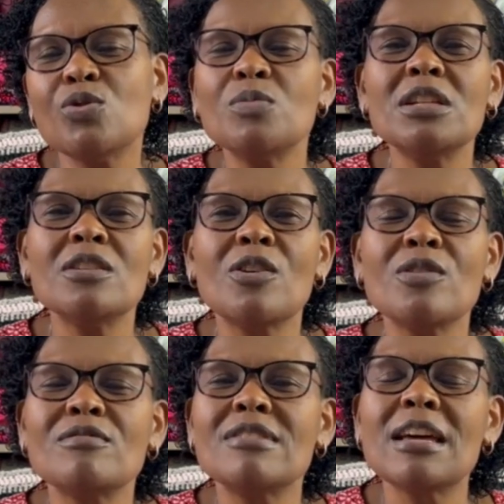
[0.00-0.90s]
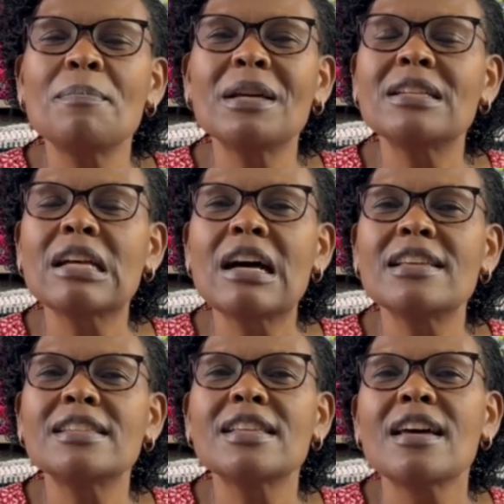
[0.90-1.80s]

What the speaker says: zoomed in on their pictures,